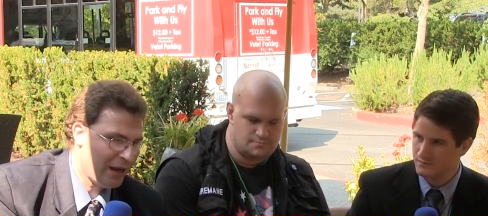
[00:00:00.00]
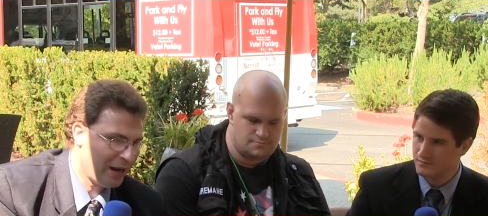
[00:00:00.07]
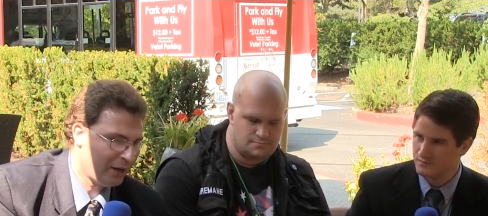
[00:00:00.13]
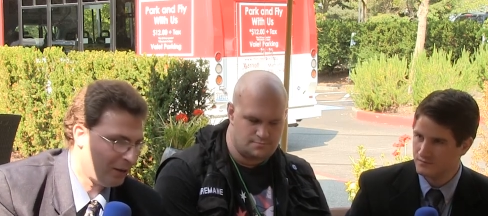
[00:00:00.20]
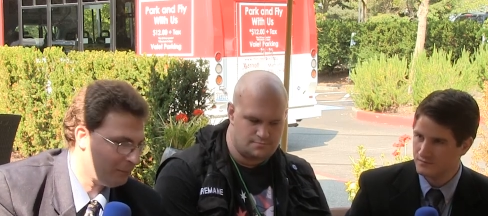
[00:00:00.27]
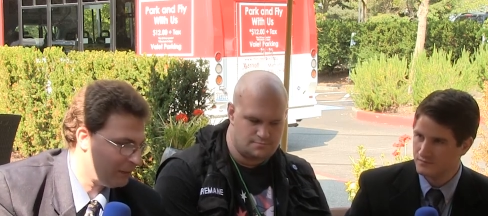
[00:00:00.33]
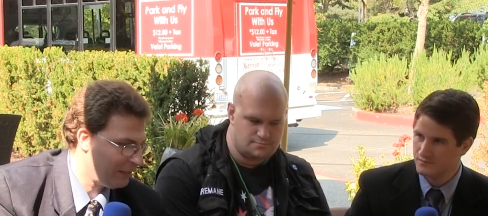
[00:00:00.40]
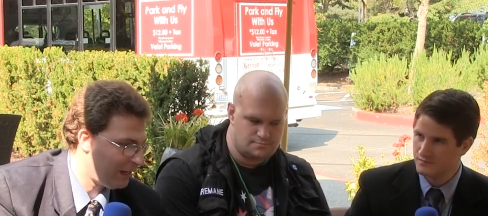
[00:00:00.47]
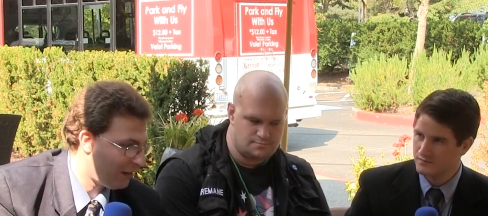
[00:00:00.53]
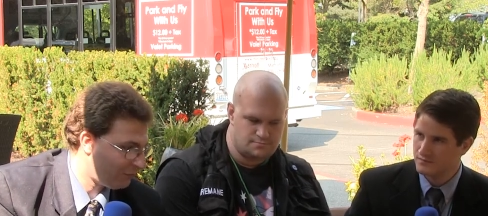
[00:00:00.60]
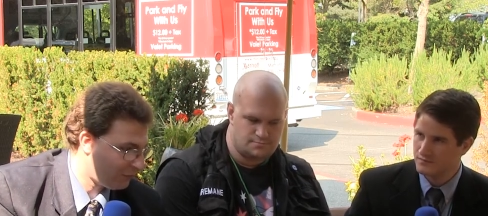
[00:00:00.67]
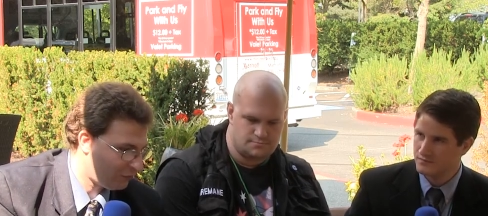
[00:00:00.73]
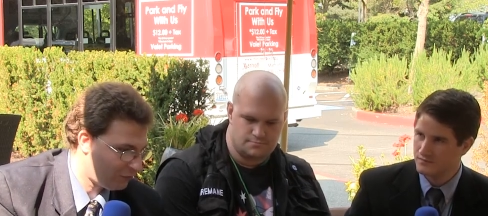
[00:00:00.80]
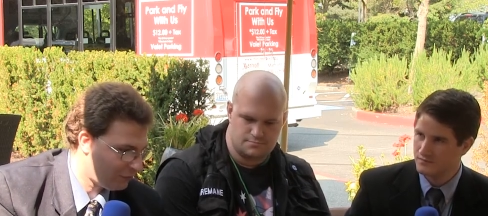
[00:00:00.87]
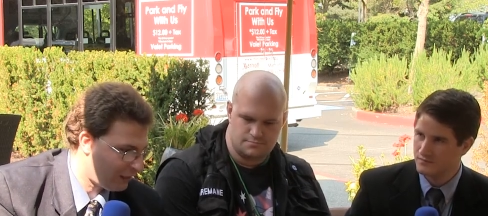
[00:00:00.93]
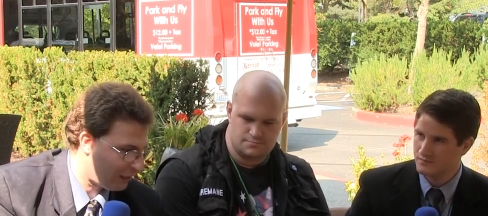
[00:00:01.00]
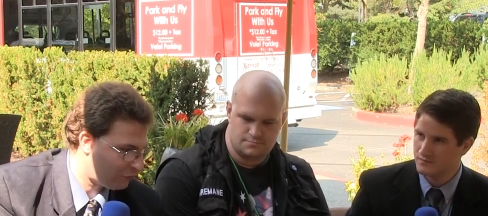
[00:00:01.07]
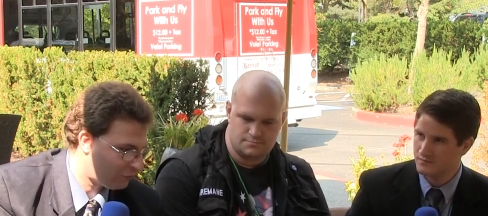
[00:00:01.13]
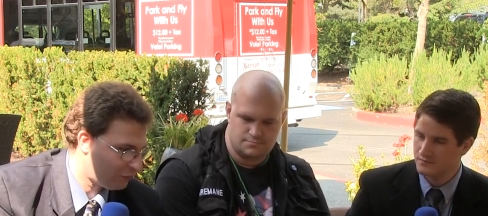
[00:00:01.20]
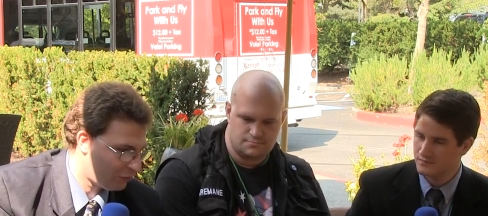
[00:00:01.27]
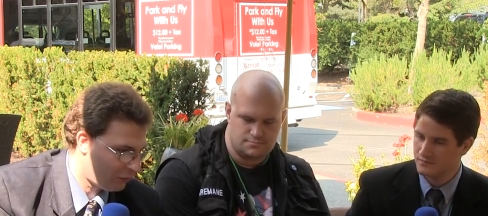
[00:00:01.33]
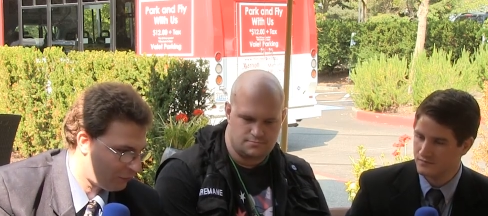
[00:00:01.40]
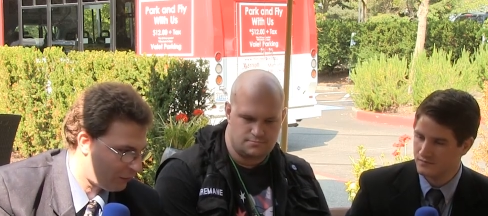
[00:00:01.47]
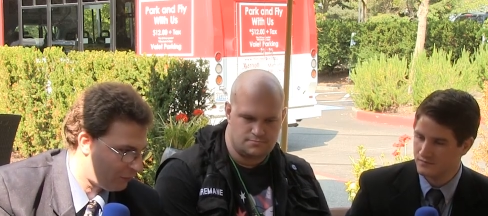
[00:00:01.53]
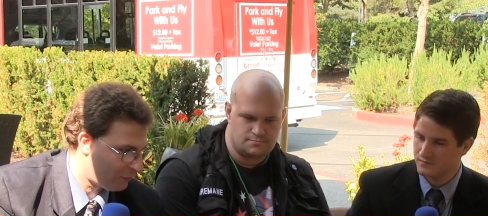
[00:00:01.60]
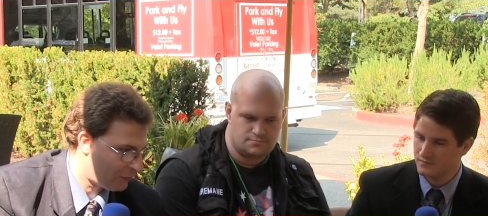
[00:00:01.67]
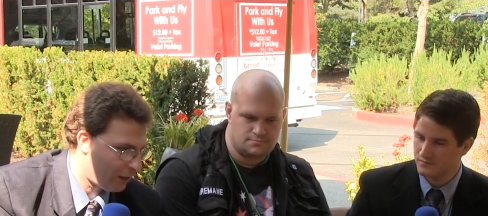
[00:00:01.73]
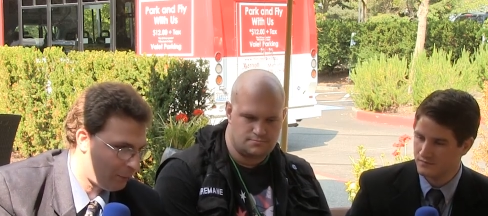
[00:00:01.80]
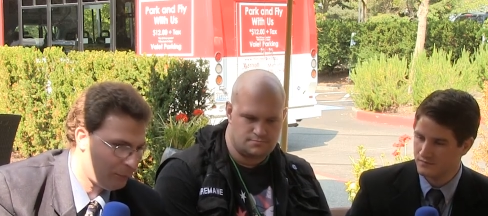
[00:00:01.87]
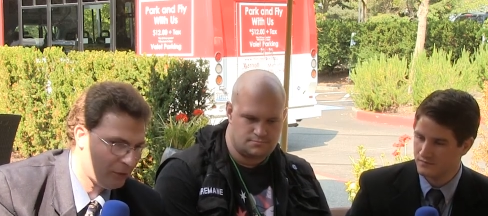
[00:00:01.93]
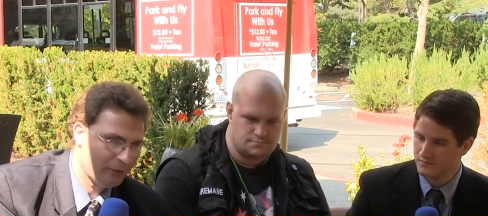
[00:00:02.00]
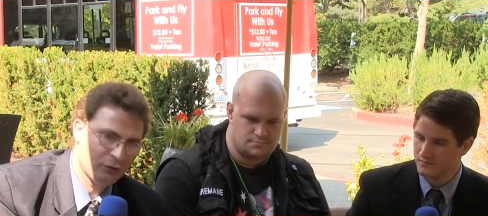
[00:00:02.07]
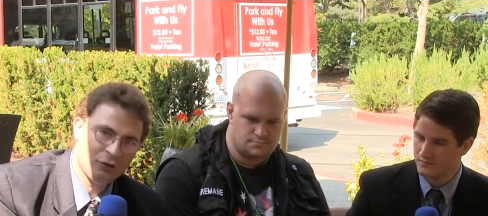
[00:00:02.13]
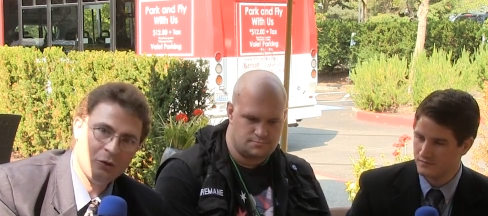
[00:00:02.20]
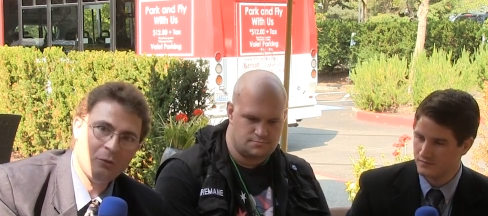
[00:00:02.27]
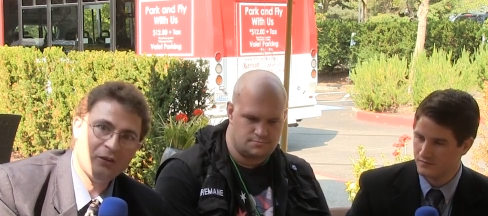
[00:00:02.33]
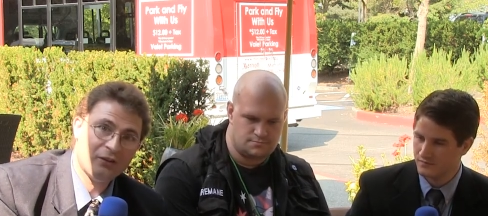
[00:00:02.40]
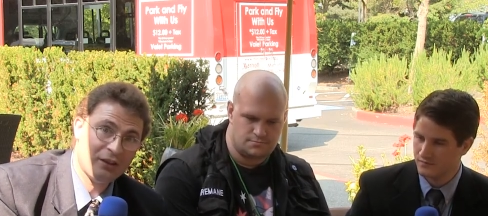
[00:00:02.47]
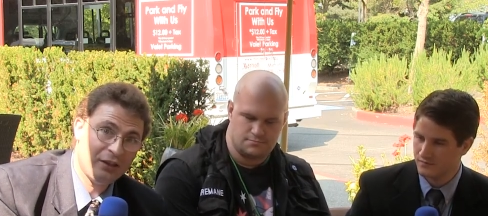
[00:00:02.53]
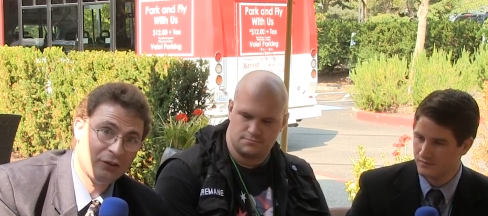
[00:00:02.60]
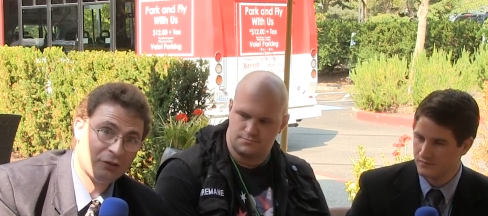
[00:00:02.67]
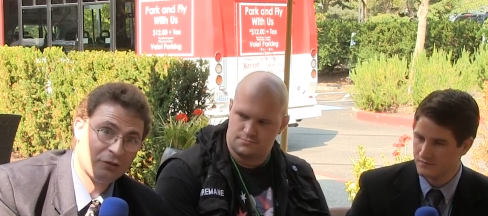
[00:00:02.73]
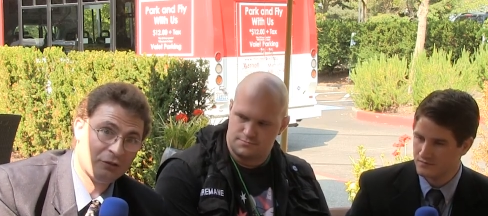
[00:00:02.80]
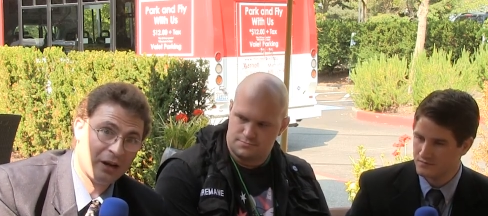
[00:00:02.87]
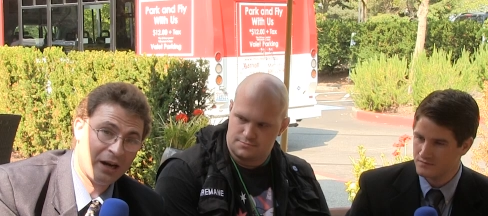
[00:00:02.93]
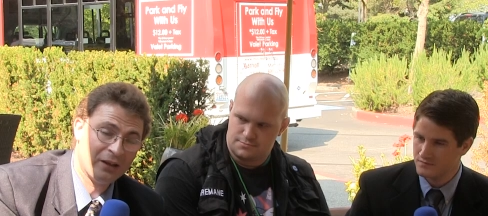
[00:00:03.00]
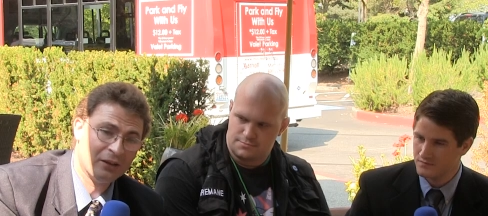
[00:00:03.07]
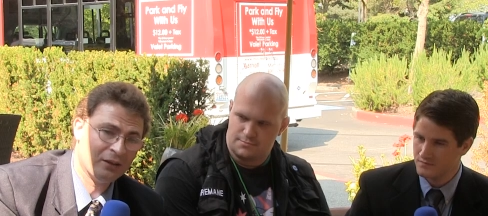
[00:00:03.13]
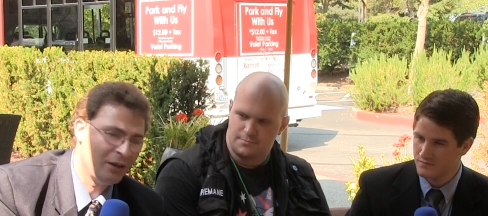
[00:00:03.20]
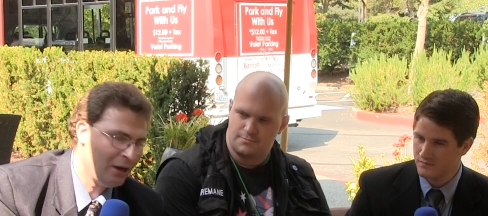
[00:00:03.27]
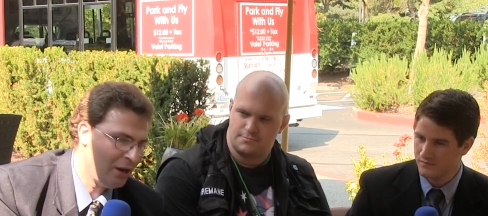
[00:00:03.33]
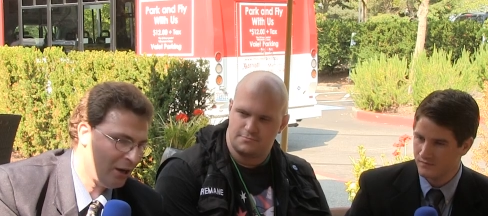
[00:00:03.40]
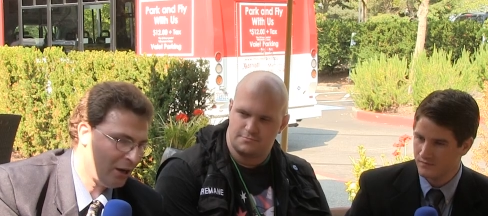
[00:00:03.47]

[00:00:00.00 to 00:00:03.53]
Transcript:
Speaker 1: Um, and he has a selection of, of a couple of new ones that he's created